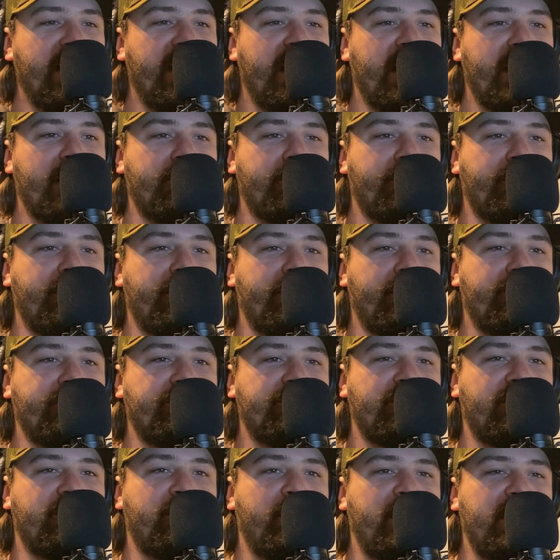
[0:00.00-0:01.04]
and will
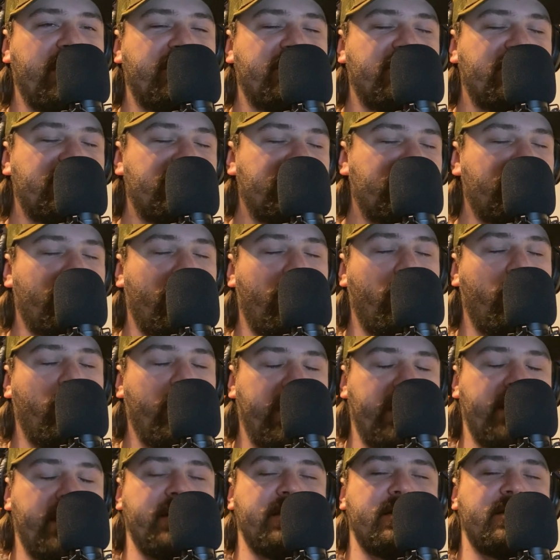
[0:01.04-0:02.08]
just be so
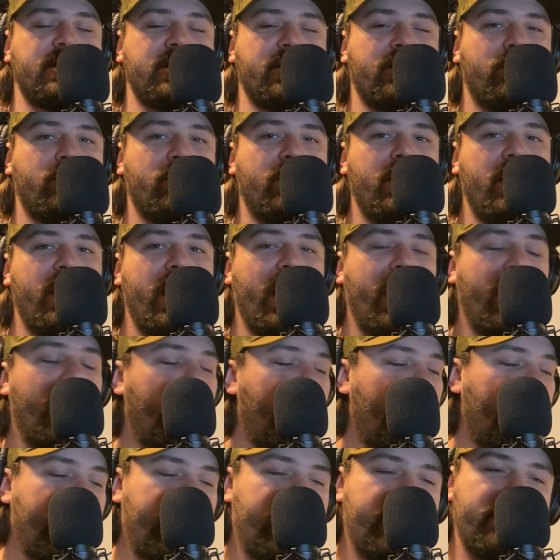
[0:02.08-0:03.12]
into.
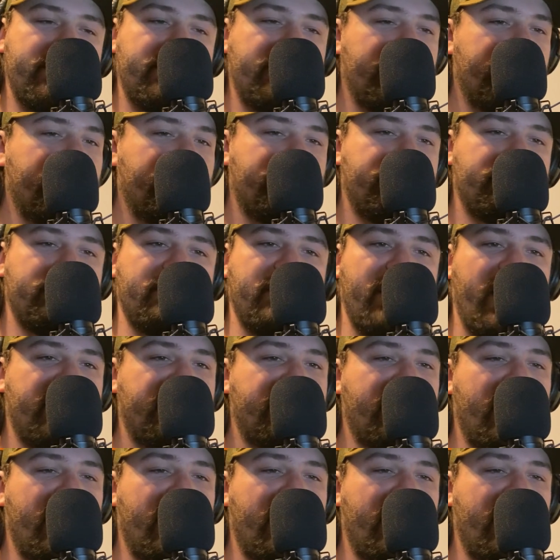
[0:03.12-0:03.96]
That's